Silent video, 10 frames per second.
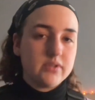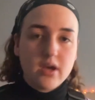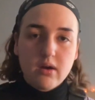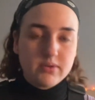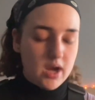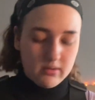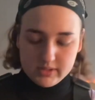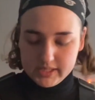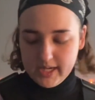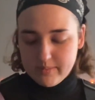No, not
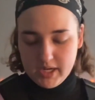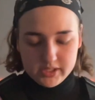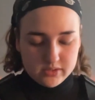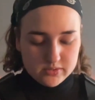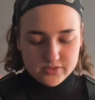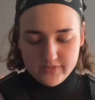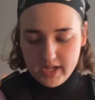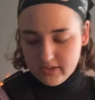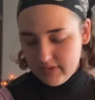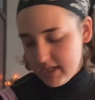really. I'm not a huge
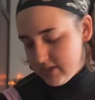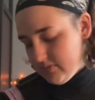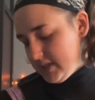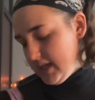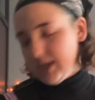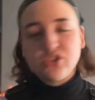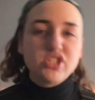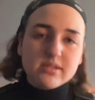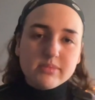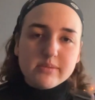fan of it. It's really kind of
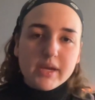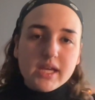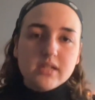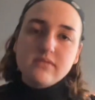cheaply made.